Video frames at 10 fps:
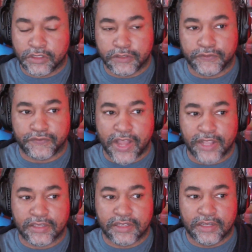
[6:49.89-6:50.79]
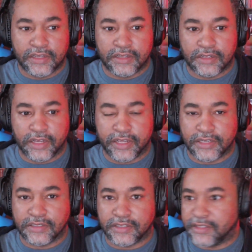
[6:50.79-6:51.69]
to fight
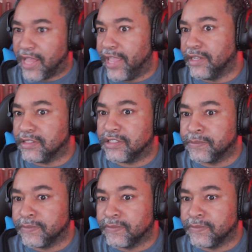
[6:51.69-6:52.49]
against the Titans.